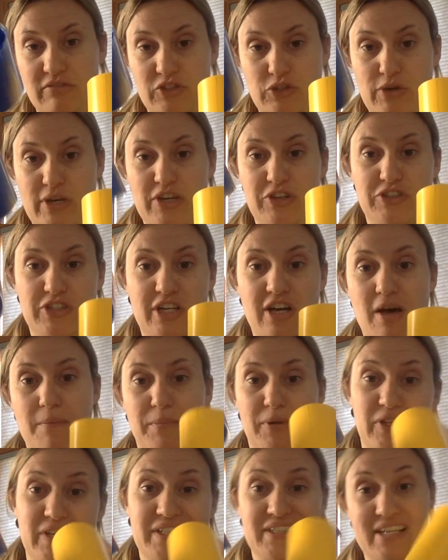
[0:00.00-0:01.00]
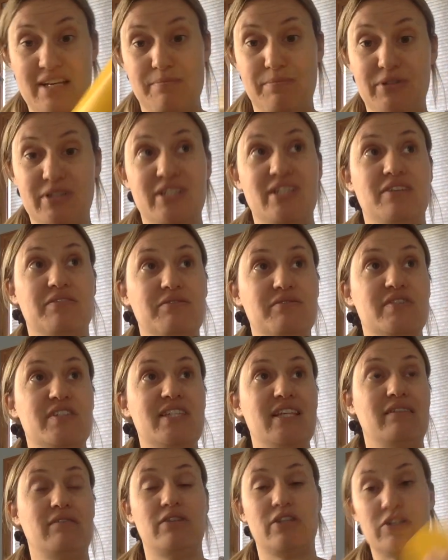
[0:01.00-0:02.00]
So here's a couple examples of
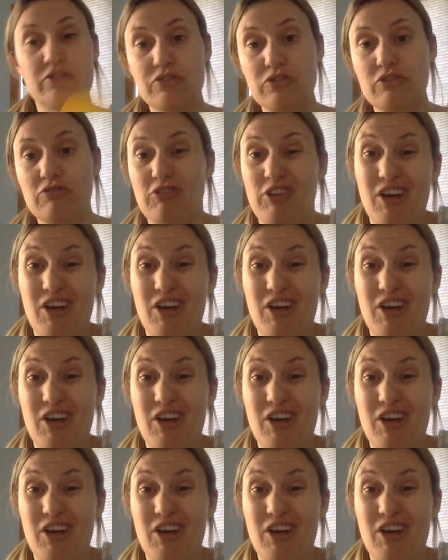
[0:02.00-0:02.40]
cylinders.